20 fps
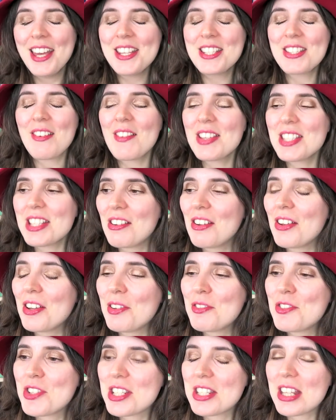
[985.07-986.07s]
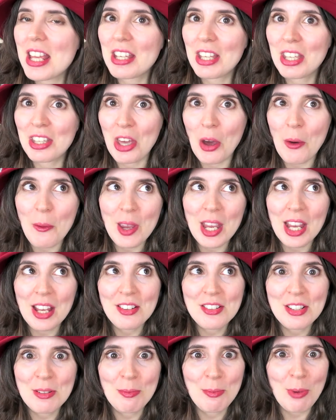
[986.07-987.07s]
So it's a lot of just, like,
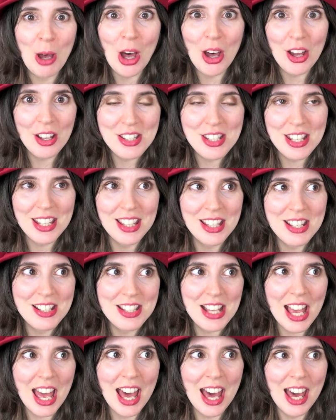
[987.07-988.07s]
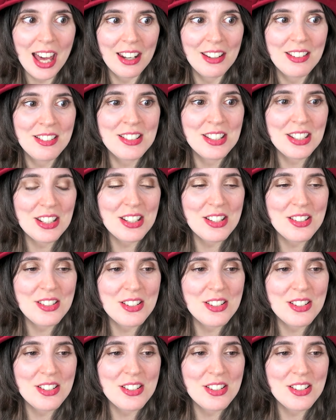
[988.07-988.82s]
going to parties and